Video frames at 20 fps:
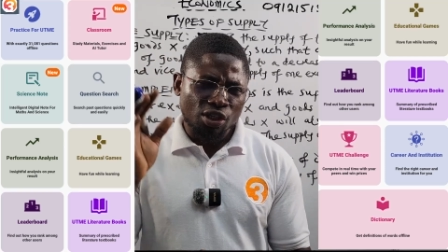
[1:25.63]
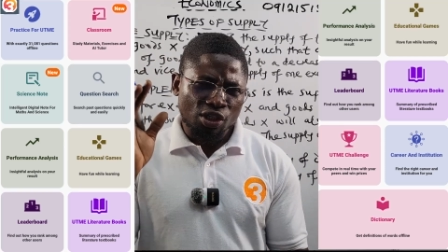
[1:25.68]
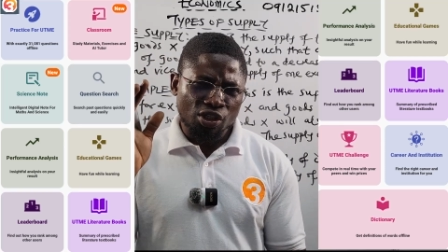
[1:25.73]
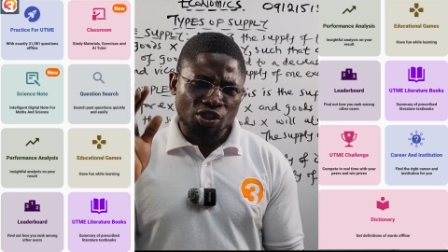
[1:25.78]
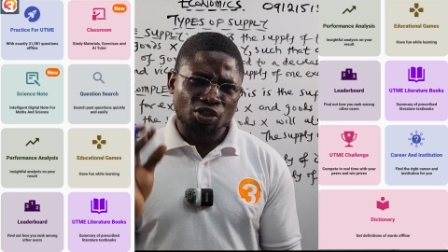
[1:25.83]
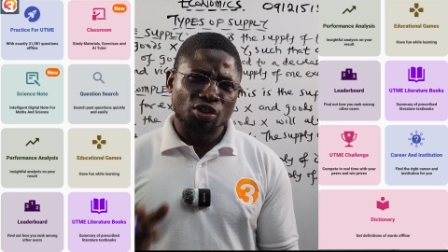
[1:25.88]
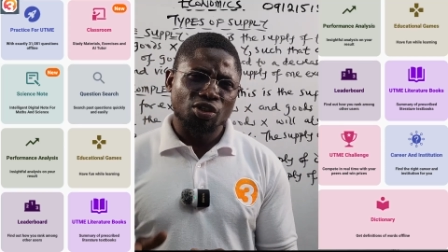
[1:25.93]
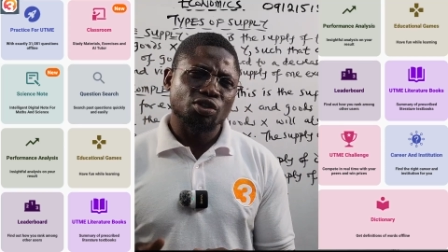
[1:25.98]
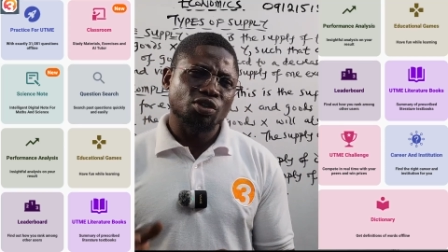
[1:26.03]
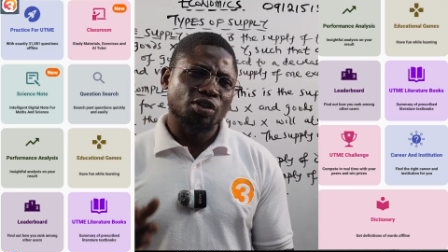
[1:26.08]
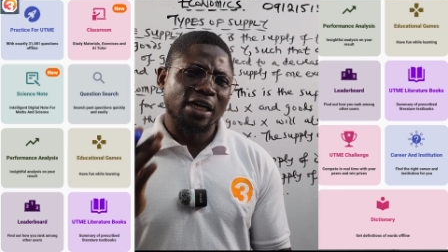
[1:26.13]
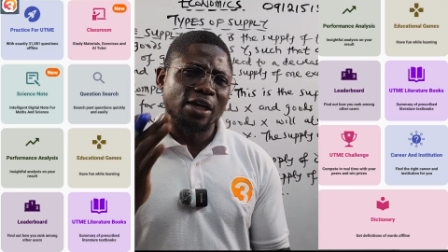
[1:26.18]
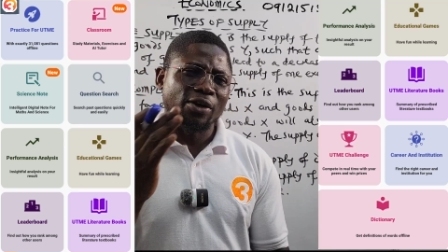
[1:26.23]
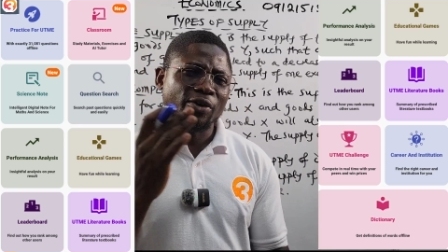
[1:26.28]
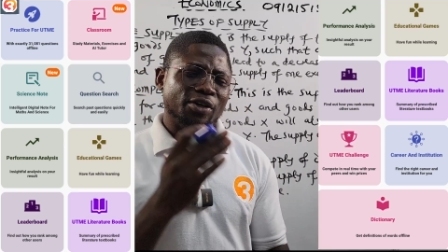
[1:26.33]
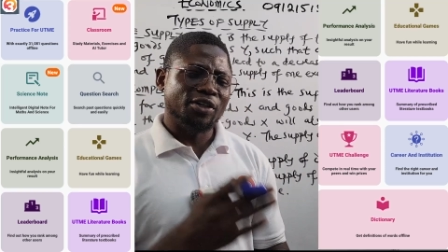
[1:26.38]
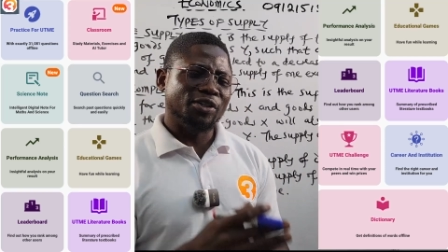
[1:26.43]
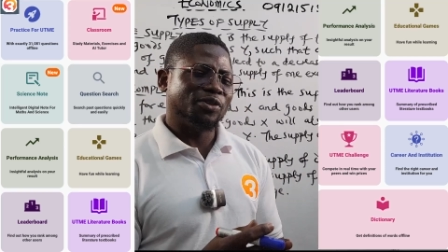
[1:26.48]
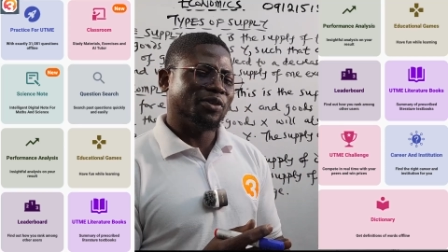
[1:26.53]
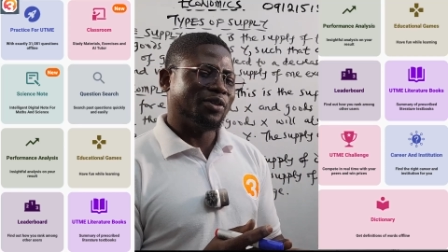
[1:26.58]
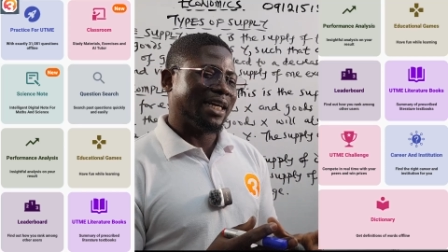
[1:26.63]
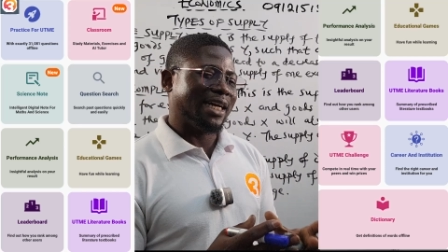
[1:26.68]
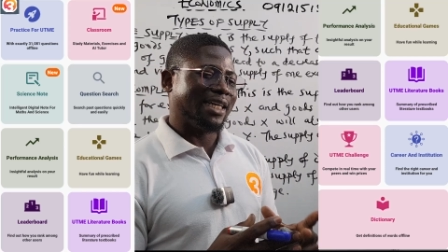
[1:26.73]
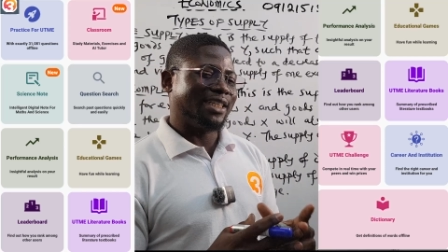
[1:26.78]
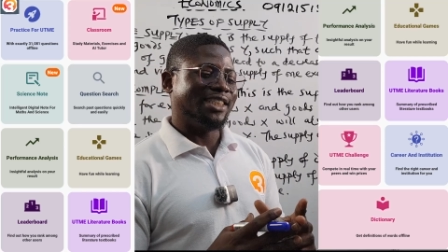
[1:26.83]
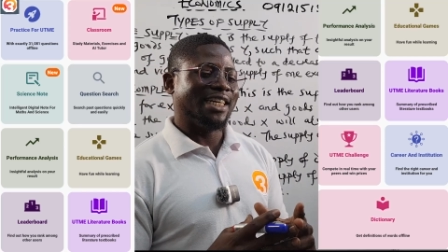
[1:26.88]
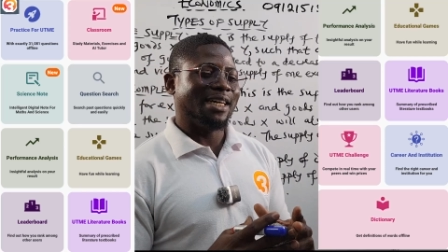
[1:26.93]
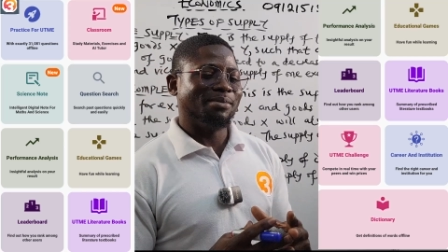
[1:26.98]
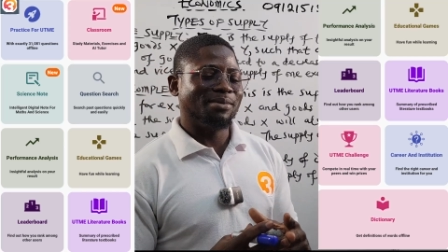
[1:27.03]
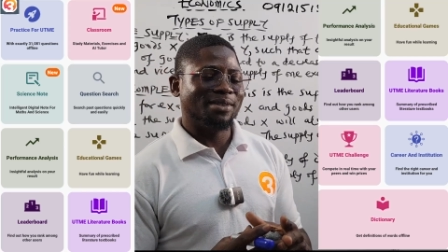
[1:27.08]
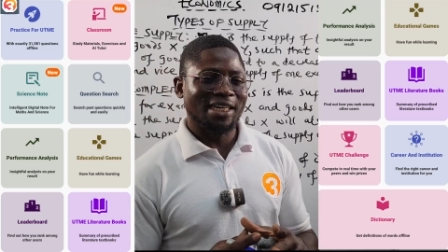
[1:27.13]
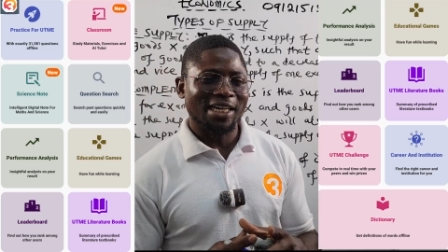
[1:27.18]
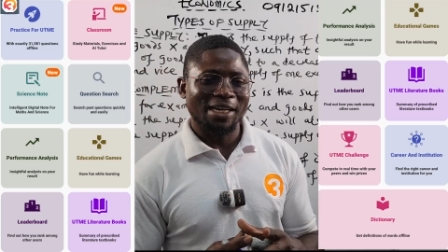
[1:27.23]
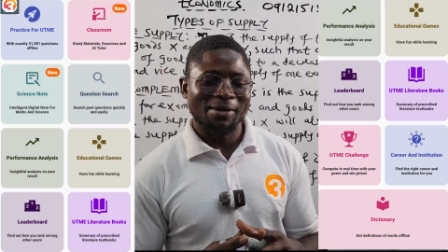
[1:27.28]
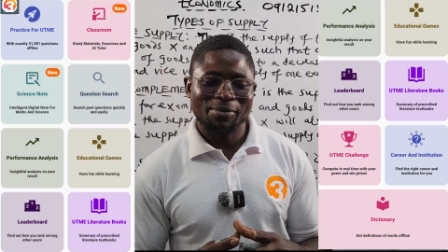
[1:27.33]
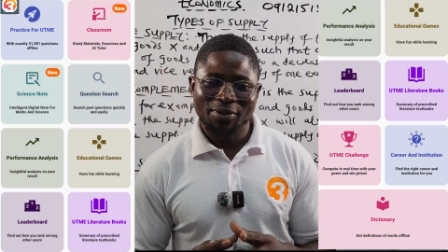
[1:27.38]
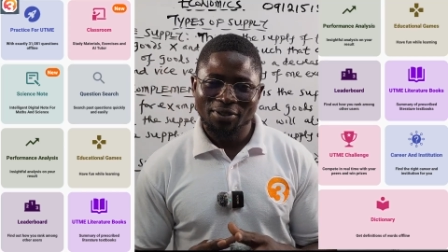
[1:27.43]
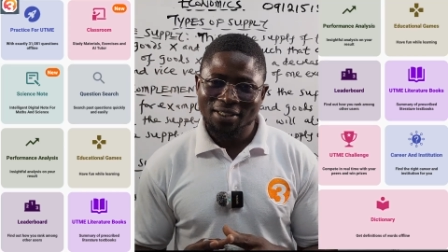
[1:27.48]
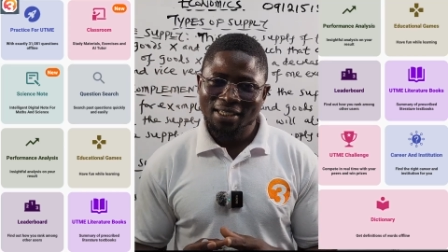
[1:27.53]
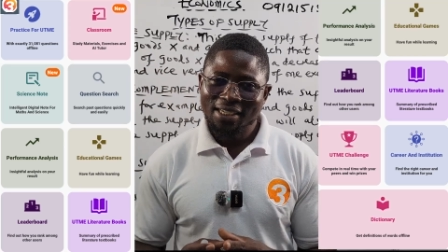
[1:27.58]
structured according to that JAMB
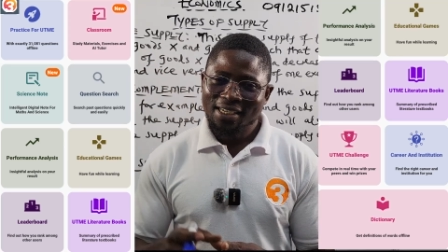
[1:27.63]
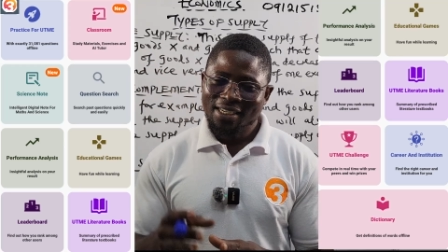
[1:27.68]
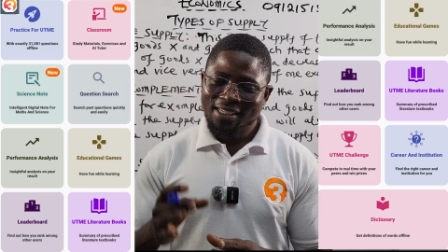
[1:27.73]
syllabus.